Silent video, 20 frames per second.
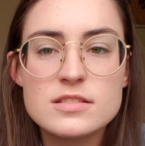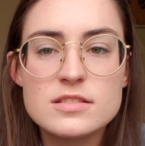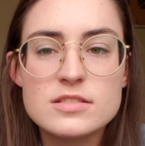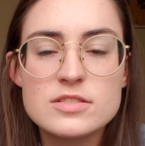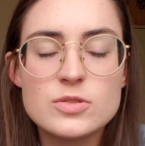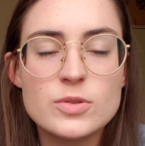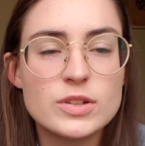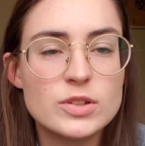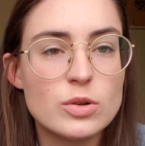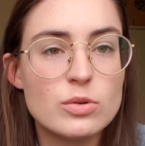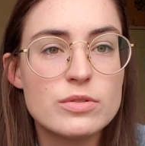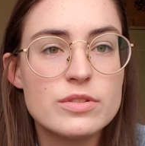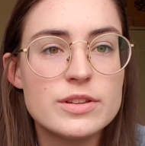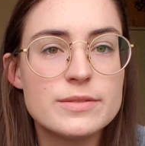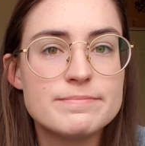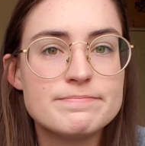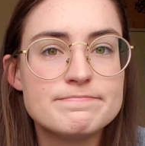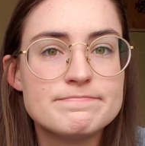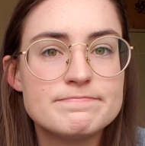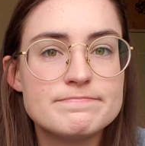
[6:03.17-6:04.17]
to ignore
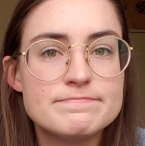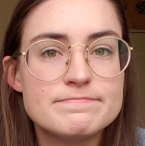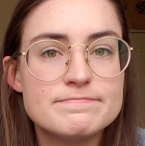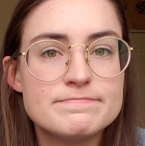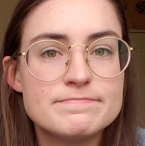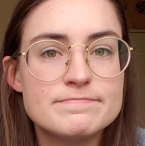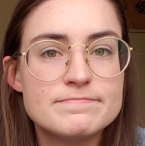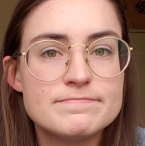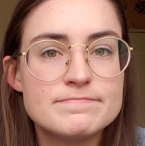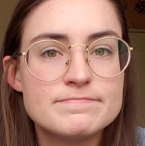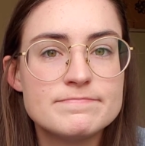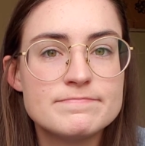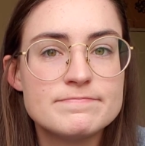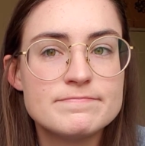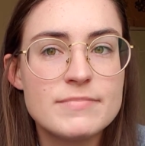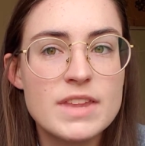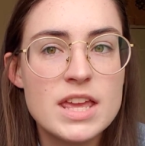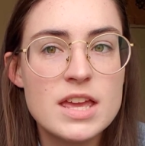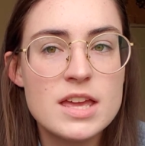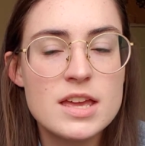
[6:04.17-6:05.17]
them,
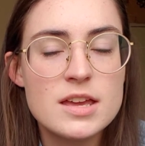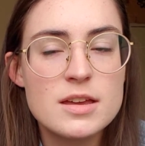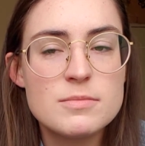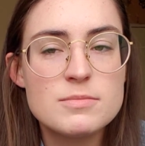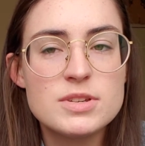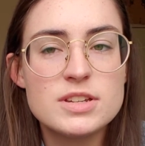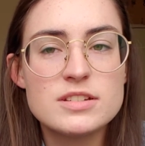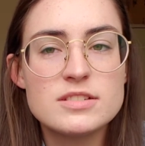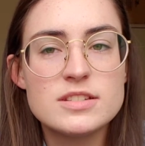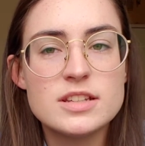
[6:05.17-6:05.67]
because